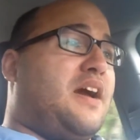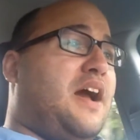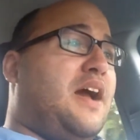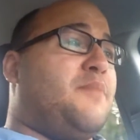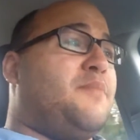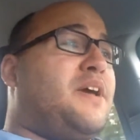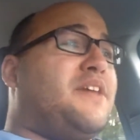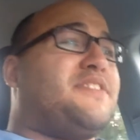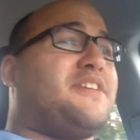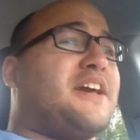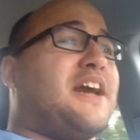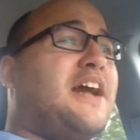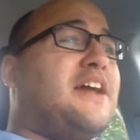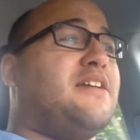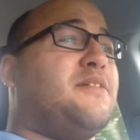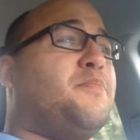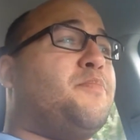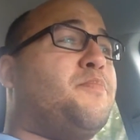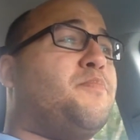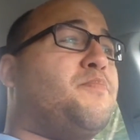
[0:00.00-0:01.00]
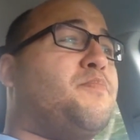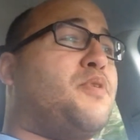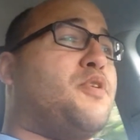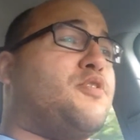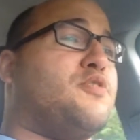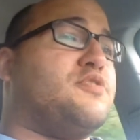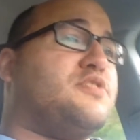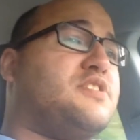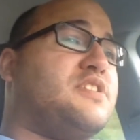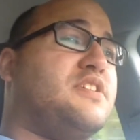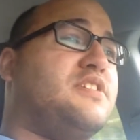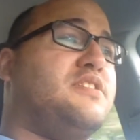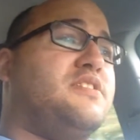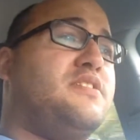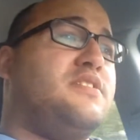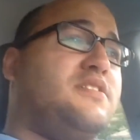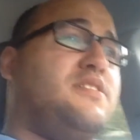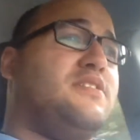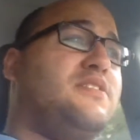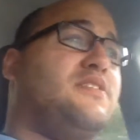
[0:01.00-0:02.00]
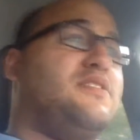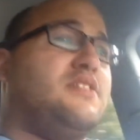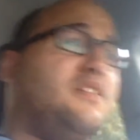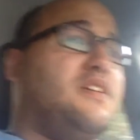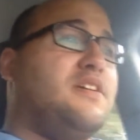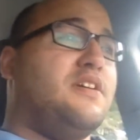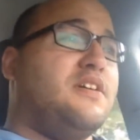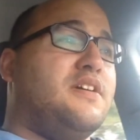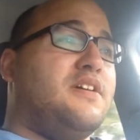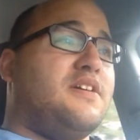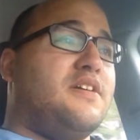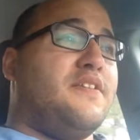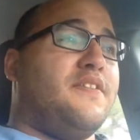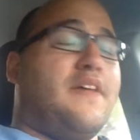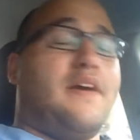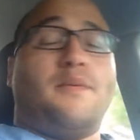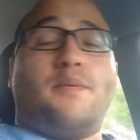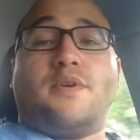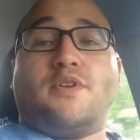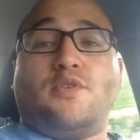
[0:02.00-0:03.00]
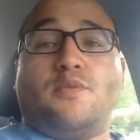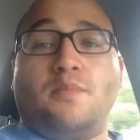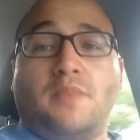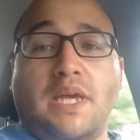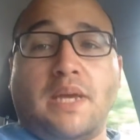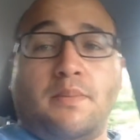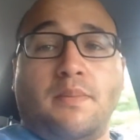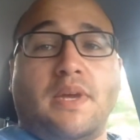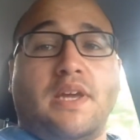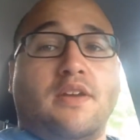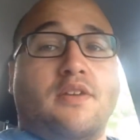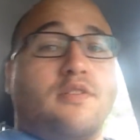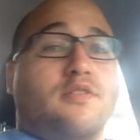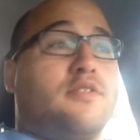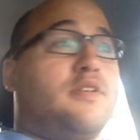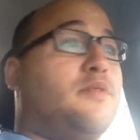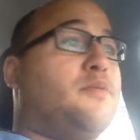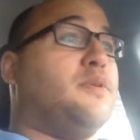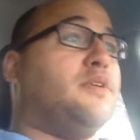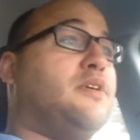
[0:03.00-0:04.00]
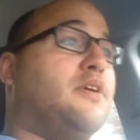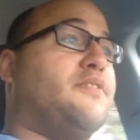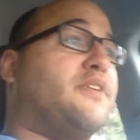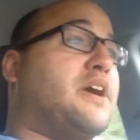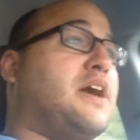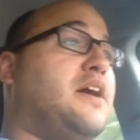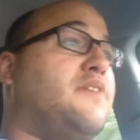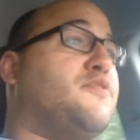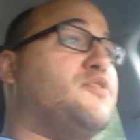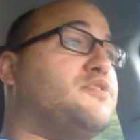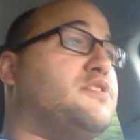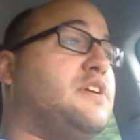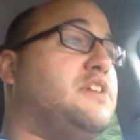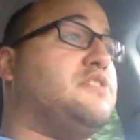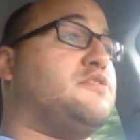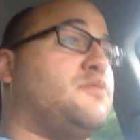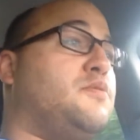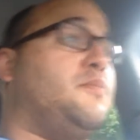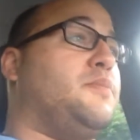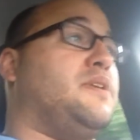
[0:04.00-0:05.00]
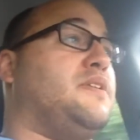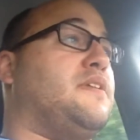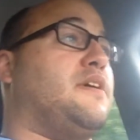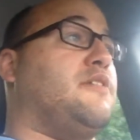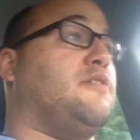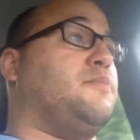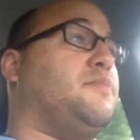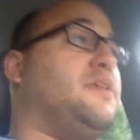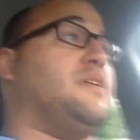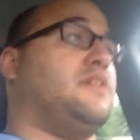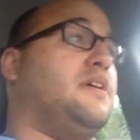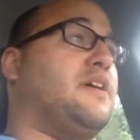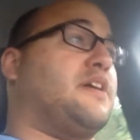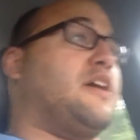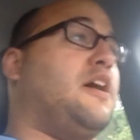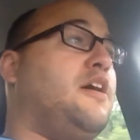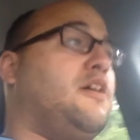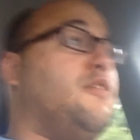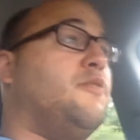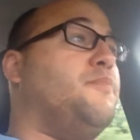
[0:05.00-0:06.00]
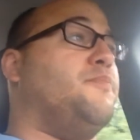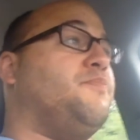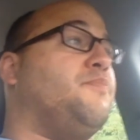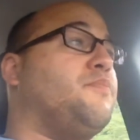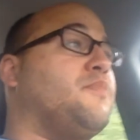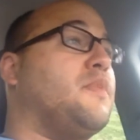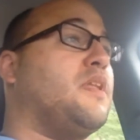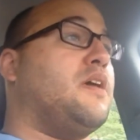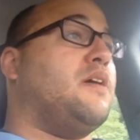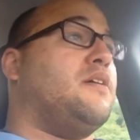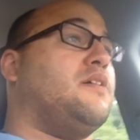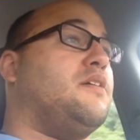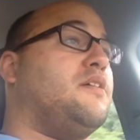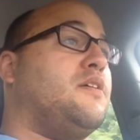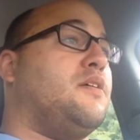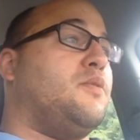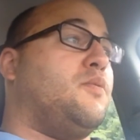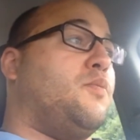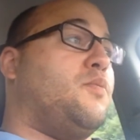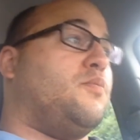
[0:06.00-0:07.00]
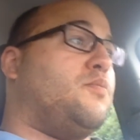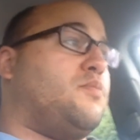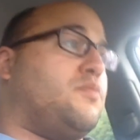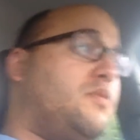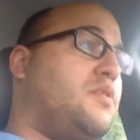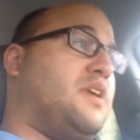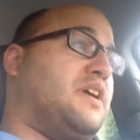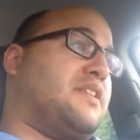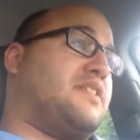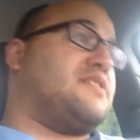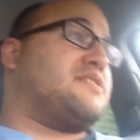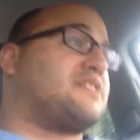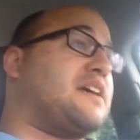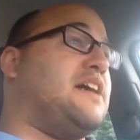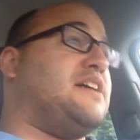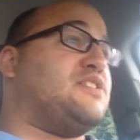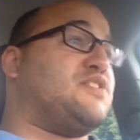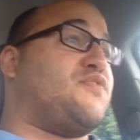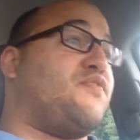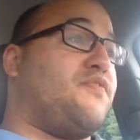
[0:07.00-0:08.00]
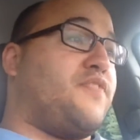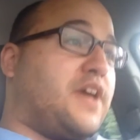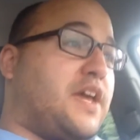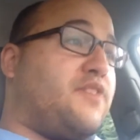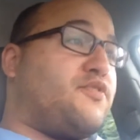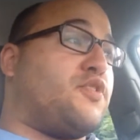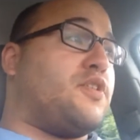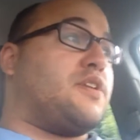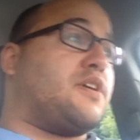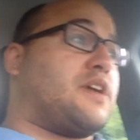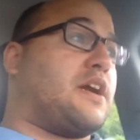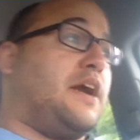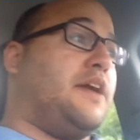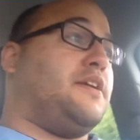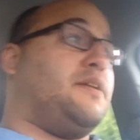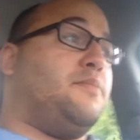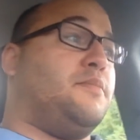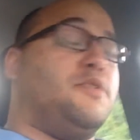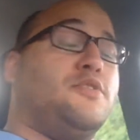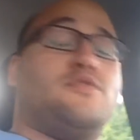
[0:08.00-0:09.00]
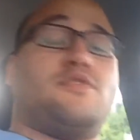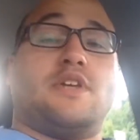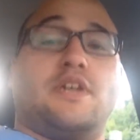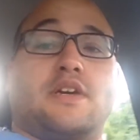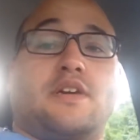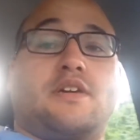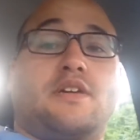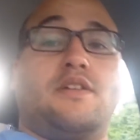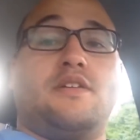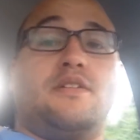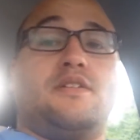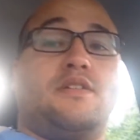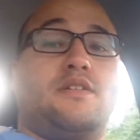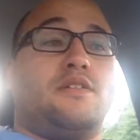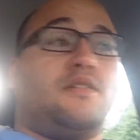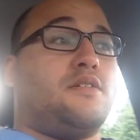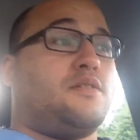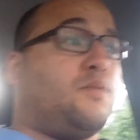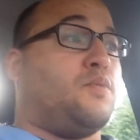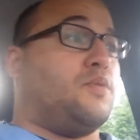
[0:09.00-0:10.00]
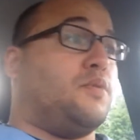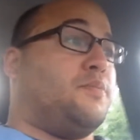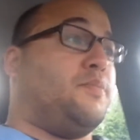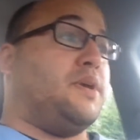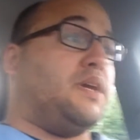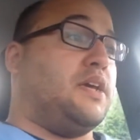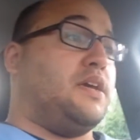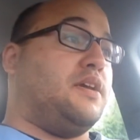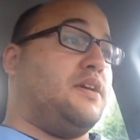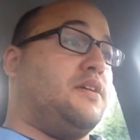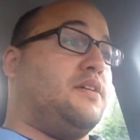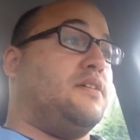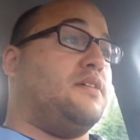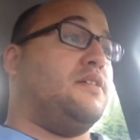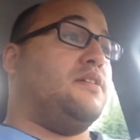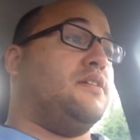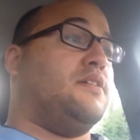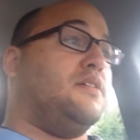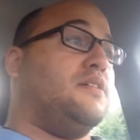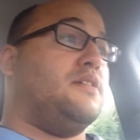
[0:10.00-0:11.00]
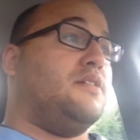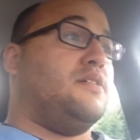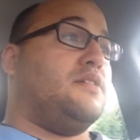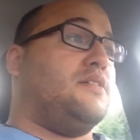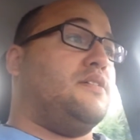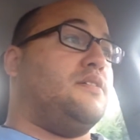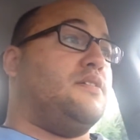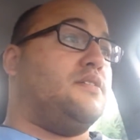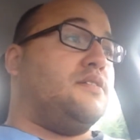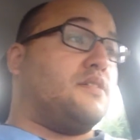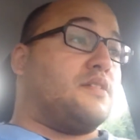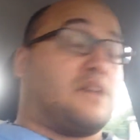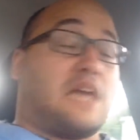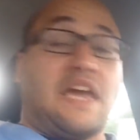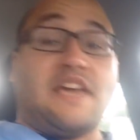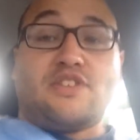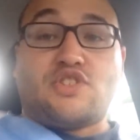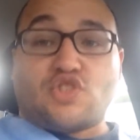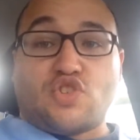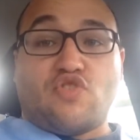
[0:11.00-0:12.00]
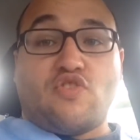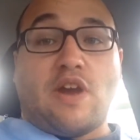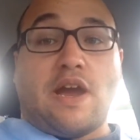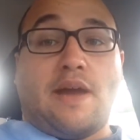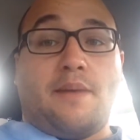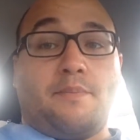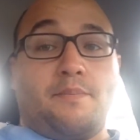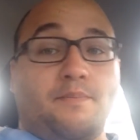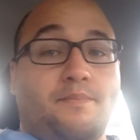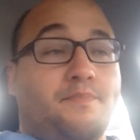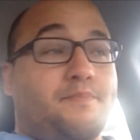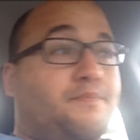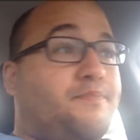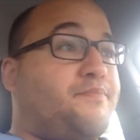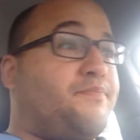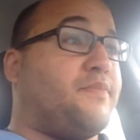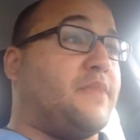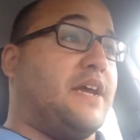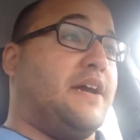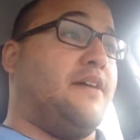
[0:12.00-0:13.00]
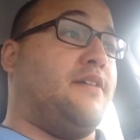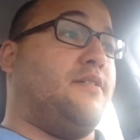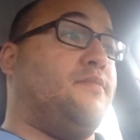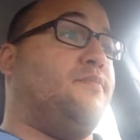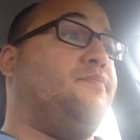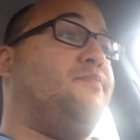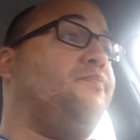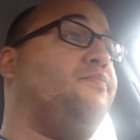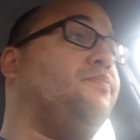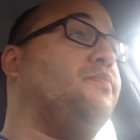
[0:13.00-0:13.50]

not the kind of person that when you meet me or that when you have a conversation with me that you'd be like, oh, like this guy's favorite kind of music would be gangster rap. Now,